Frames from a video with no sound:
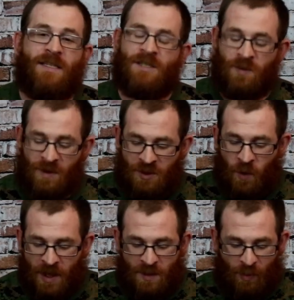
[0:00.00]
This
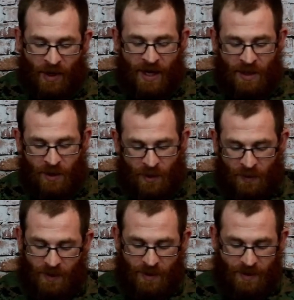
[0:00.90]
was brand new.